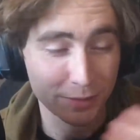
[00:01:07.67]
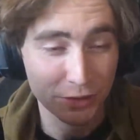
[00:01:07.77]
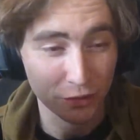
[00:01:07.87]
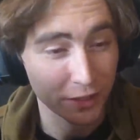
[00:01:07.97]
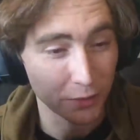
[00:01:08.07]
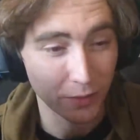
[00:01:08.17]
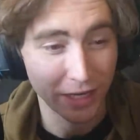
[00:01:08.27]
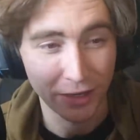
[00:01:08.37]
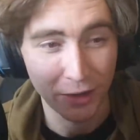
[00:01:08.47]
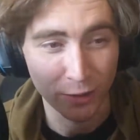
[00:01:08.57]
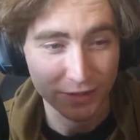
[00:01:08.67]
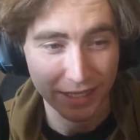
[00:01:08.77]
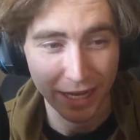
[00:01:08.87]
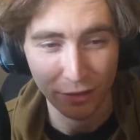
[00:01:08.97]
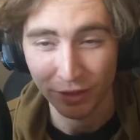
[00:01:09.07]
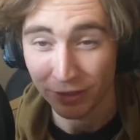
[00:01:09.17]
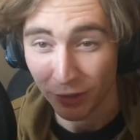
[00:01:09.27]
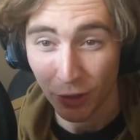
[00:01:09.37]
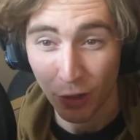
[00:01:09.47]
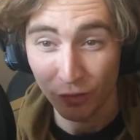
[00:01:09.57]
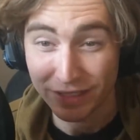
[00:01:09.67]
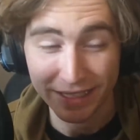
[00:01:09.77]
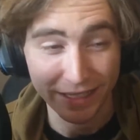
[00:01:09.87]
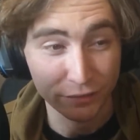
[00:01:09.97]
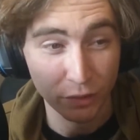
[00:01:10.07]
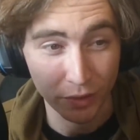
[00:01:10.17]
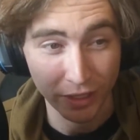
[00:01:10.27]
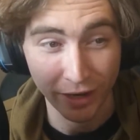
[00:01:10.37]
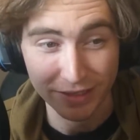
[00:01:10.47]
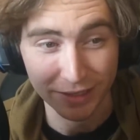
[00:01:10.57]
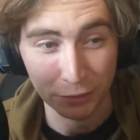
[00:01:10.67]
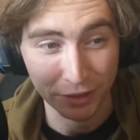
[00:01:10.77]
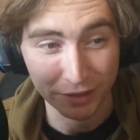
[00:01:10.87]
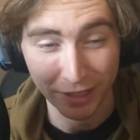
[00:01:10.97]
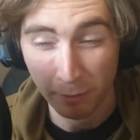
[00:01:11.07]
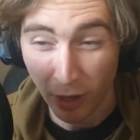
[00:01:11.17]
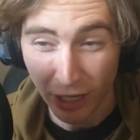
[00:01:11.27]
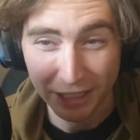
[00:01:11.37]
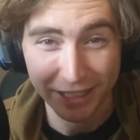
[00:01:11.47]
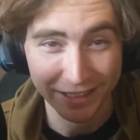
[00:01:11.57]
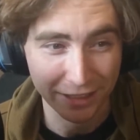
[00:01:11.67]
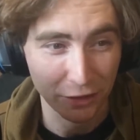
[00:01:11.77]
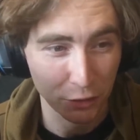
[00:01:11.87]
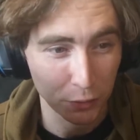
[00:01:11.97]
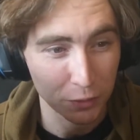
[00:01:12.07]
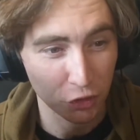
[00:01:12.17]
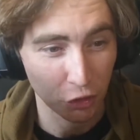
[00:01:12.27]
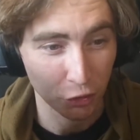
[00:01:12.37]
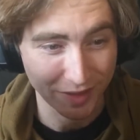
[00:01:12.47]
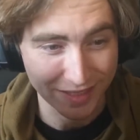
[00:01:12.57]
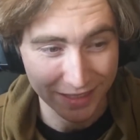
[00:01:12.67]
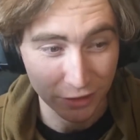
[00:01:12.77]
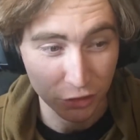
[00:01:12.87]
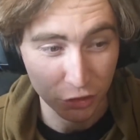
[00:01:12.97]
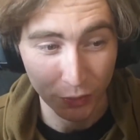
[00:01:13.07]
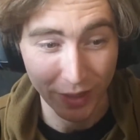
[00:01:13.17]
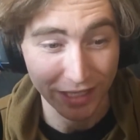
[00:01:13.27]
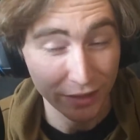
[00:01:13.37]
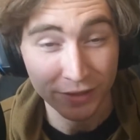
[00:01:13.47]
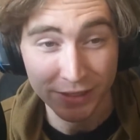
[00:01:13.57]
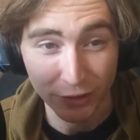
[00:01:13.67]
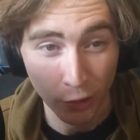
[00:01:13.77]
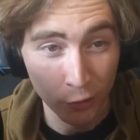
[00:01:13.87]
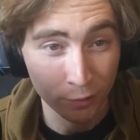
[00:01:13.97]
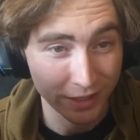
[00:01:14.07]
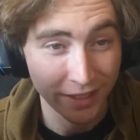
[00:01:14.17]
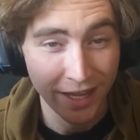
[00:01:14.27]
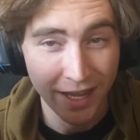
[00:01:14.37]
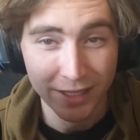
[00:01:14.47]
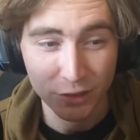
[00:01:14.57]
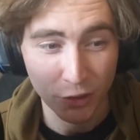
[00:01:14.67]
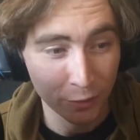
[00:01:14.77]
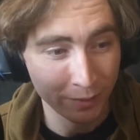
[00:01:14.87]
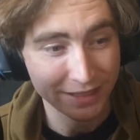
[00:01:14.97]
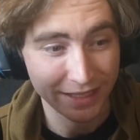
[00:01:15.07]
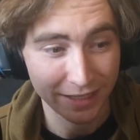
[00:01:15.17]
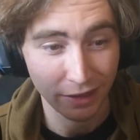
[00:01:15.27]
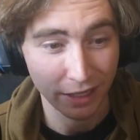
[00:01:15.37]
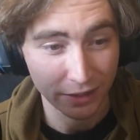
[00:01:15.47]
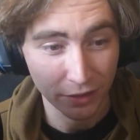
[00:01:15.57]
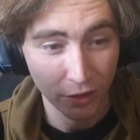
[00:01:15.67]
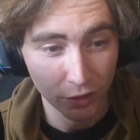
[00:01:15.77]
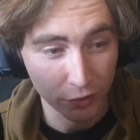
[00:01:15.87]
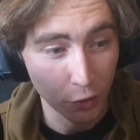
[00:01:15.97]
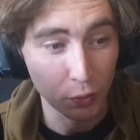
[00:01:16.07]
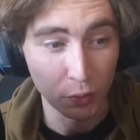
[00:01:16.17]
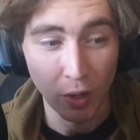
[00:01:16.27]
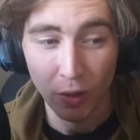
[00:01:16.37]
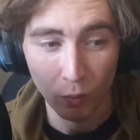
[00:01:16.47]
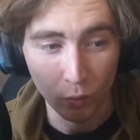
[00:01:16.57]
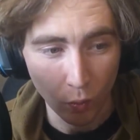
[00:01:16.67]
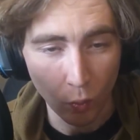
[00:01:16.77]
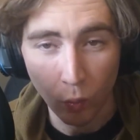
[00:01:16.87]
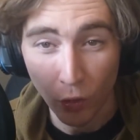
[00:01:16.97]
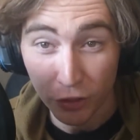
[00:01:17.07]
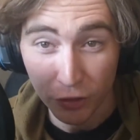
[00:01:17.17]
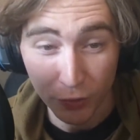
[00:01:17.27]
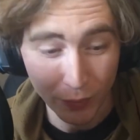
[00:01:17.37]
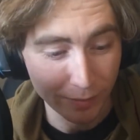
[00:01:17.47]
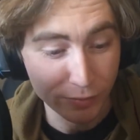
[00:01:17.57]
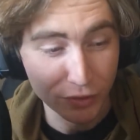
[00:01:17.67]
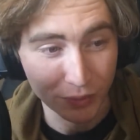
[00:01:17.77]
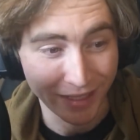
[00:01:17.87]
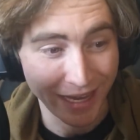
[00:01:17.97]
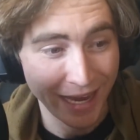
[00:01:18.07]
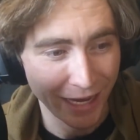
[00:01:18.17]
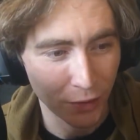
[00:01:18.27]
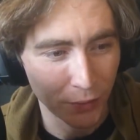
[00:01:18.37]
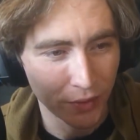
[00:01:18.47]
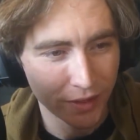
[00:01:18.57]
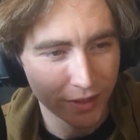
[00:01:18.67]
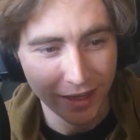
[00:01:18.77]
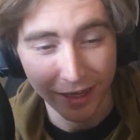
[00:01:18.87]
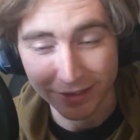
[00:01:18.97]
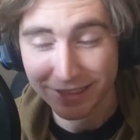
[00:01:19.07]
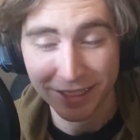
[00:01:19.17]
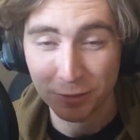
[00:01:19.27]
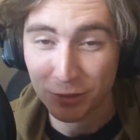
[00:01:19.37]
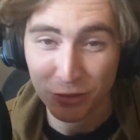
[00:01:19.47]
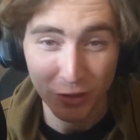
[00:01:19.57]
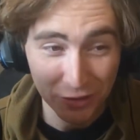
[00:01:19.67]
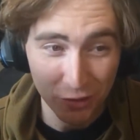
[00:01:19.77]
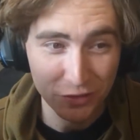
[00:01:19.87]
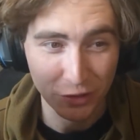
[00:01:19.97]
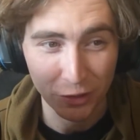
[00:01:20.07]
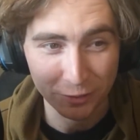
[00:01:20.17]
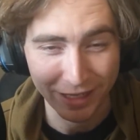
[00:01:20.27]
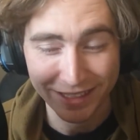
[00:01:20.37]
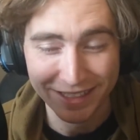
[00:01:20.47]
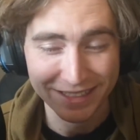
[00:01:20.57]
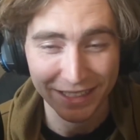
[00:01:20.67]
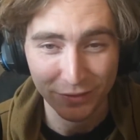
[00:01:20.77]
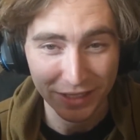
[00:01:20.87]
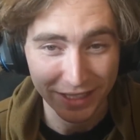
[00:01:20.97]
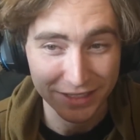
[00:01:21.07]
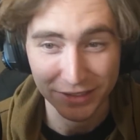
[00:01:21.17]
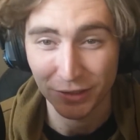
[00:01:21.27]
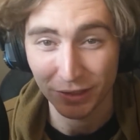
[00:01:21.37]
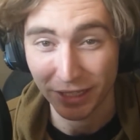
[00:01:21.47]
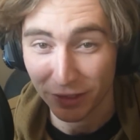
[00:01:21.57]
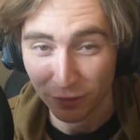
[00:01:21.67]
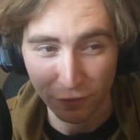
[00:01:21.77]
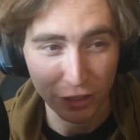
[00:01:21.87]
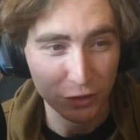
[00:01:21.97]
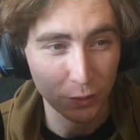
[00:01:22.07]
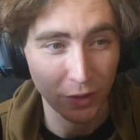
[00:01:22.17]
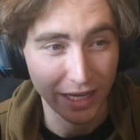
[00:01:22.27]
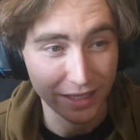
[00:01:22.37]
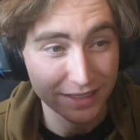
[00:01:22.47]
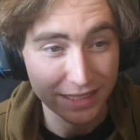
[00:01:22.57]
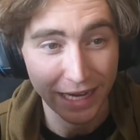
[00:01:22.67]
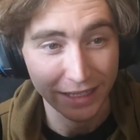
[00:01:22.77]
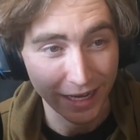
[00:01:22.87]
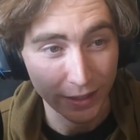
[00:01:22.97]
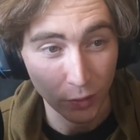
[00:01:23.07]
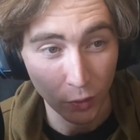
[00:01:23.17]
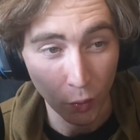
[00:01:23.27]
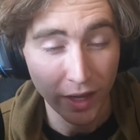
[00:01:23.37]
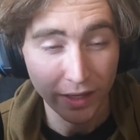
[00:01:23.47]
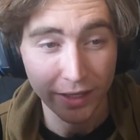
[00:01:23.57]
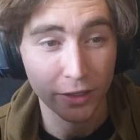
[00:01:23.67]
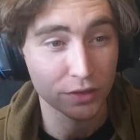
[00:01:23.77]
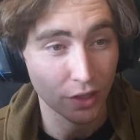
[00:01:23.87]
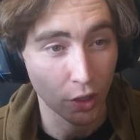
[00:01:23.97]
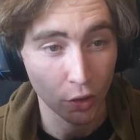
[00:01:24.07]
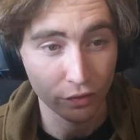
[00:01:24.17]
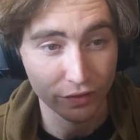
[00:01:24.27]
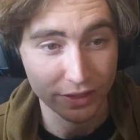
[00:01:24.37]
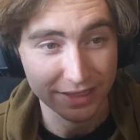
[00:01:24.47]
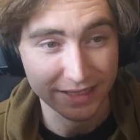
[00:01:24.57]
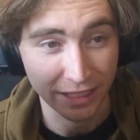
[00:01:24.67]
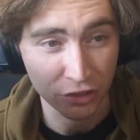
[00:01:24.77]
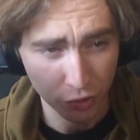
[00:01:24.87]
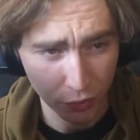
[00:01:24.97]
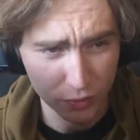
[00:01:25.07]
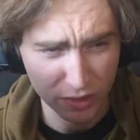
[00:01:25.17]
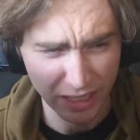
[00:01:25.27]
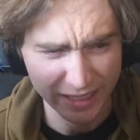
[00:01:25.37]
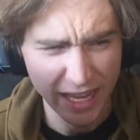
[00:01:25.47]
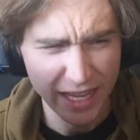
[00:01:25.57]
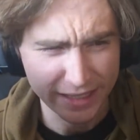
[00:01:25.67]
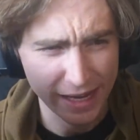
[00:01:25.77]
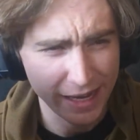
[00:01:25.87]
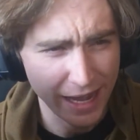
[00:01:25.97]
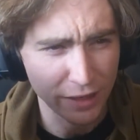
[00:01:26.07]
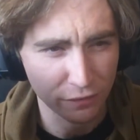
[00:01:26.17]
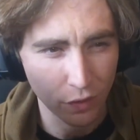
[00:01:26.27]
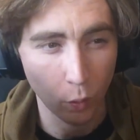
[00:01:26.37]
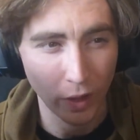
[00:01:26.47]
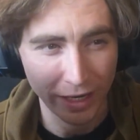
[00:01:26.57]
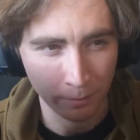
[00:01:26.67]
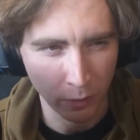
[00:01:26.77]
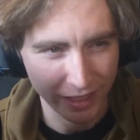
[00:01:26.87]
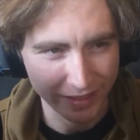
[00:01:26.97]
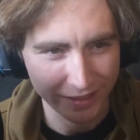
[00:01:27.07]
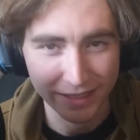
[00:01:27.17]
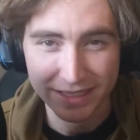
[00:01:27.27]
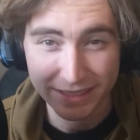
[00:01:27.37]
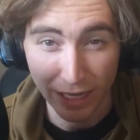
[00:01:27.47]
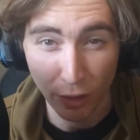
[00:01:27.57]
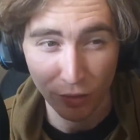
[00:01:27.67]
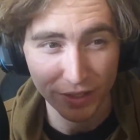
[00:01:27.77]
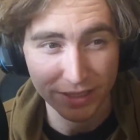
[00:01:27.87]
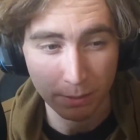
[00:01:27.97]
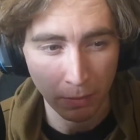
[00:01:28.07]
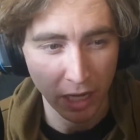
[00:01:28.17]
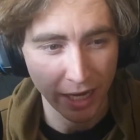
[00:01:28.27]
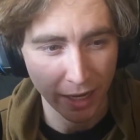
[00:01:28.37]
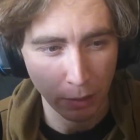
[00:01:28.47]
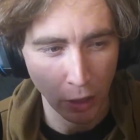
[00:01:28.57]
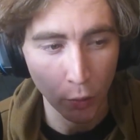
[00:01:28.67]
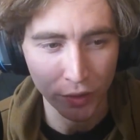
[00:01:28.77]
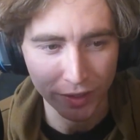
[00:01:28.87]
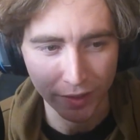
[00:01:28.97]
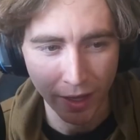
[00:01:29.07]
straight away off South and go over to everyone else, including like Mikey and Kikucho and Senju and even Takomi. Takomi's there like, you, what are you up to now? It skips straight off to Takomi. He doesn't even get to, like kind of finish what he's saying at all. And goes over to Senju, who's like, get out of the way, Mikey. South is my opponent.